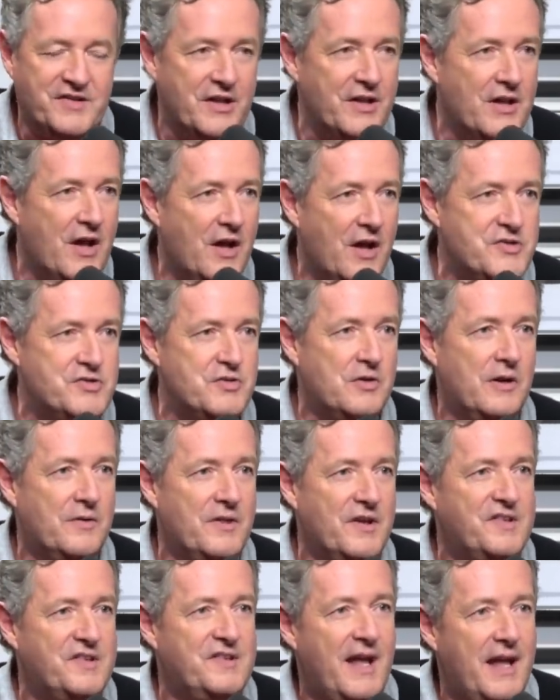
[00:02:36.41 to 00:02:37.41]
Sinatra
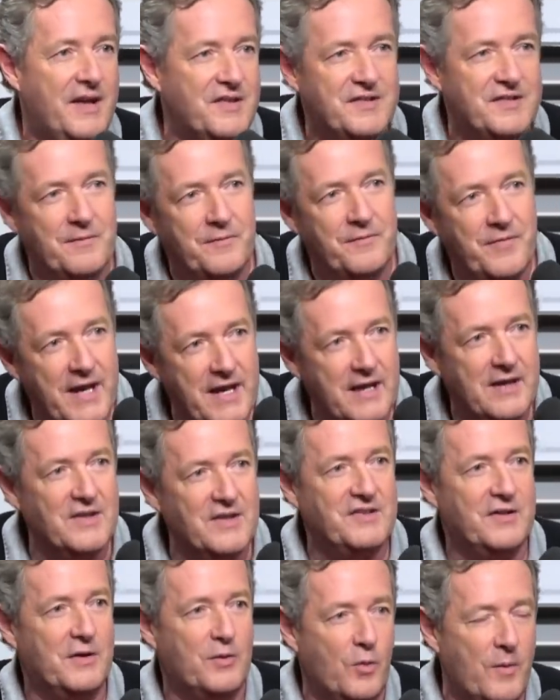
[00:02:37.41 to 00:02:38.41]
at the Sands in
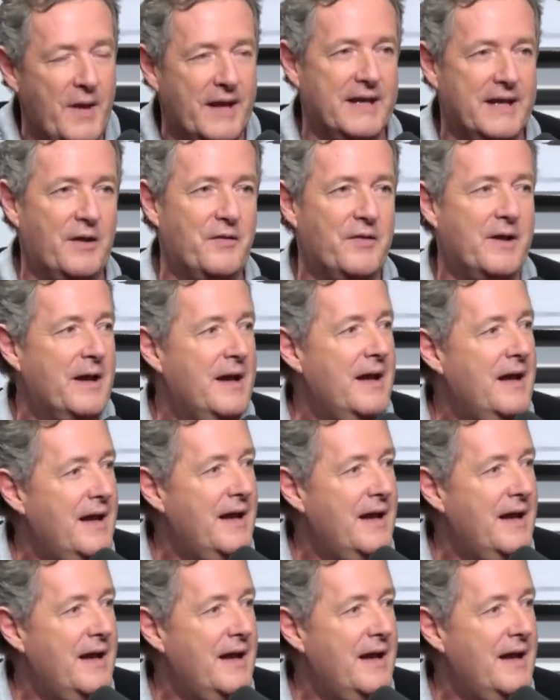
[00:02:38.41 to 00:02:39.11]
Vegas and all that kind of thing.